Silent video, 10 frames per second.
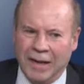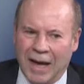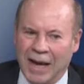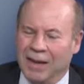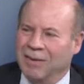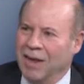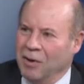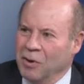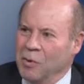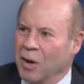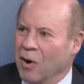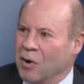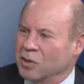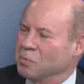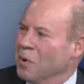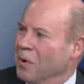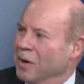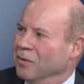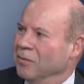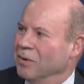I can tell you in our
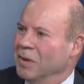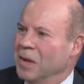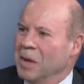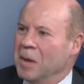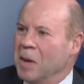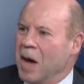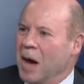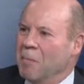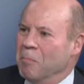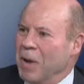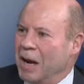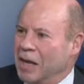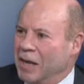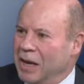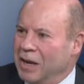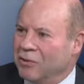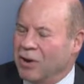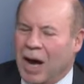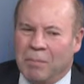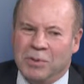experience, many
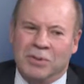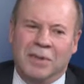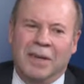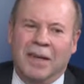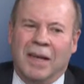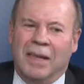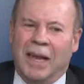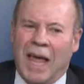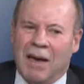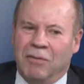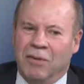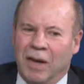ESOPs that have